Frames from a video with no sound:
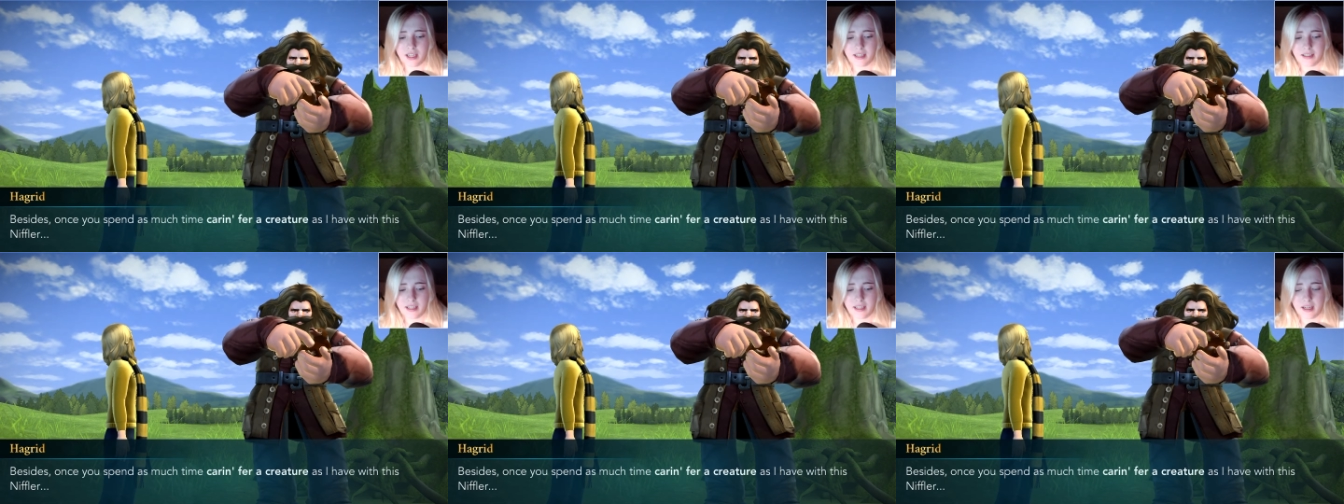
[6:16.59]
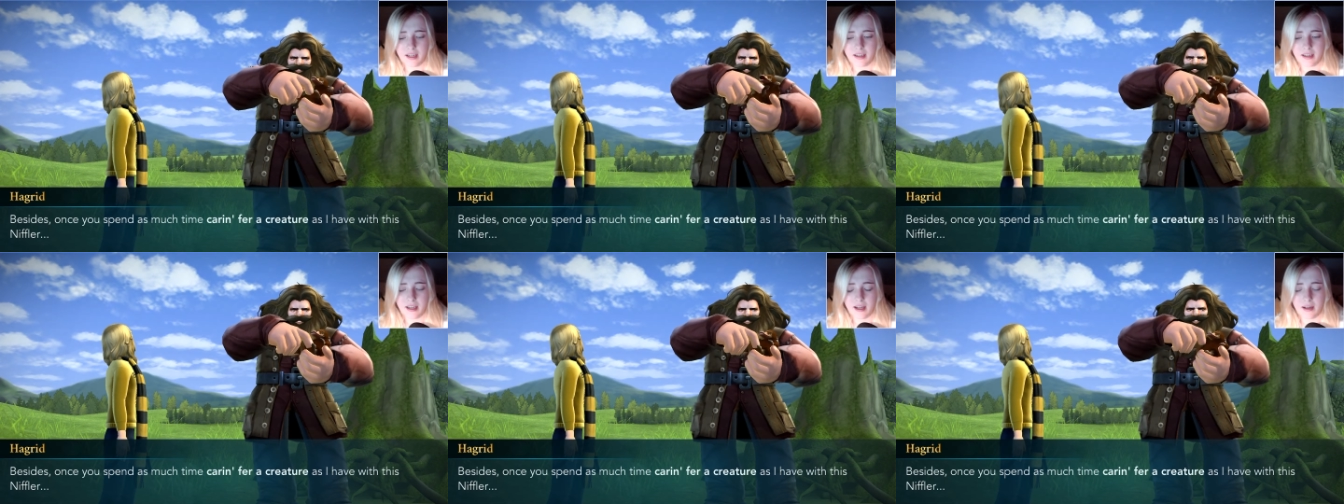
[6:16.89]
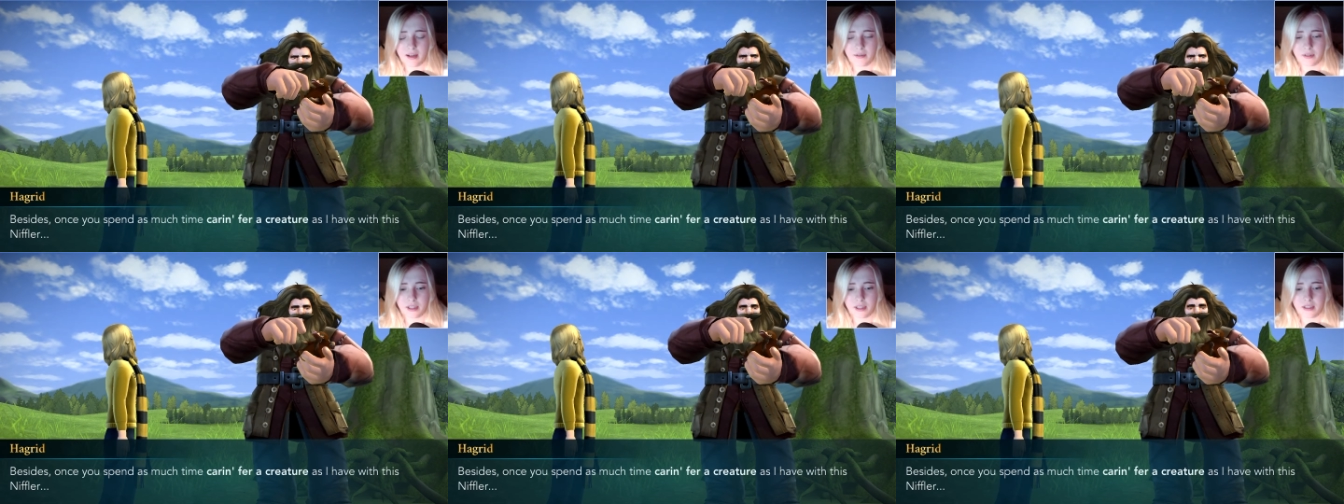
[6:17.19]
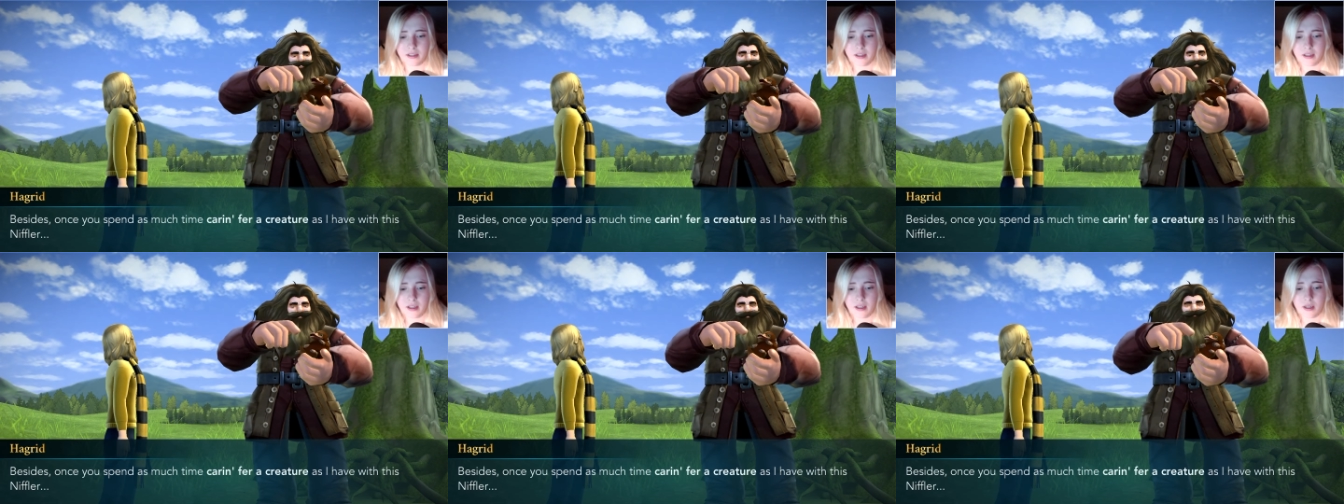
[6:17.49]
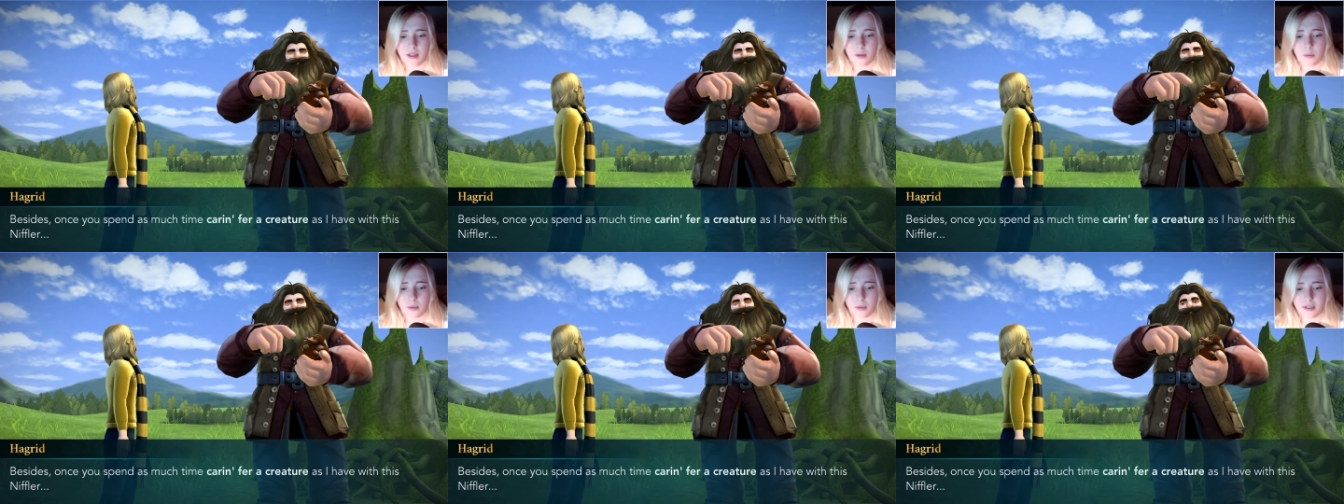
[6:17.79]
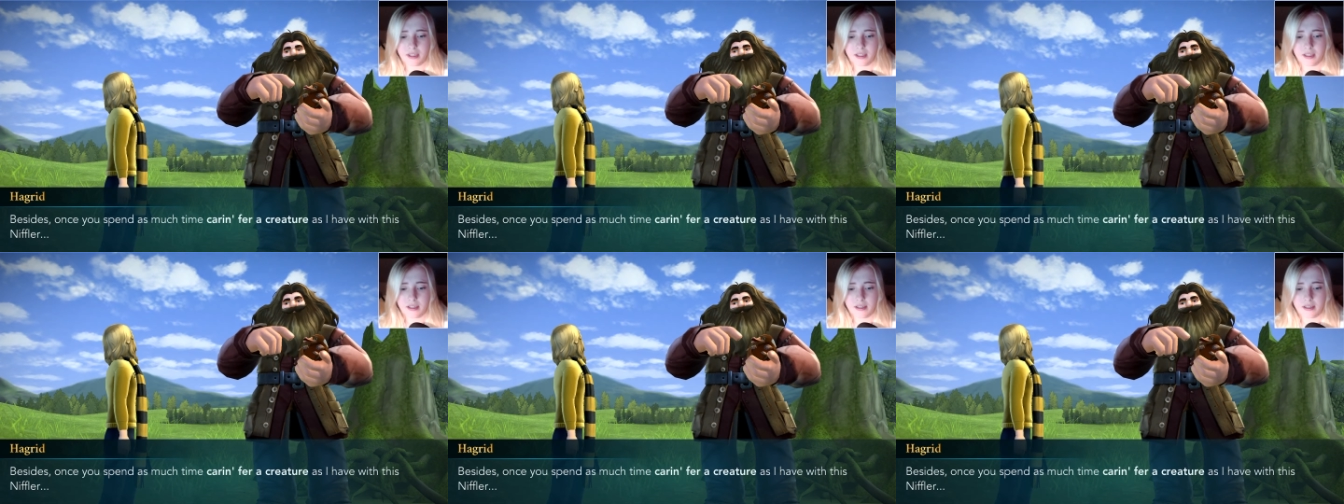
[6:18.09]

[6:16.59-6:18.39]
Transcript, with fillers: as I have this with this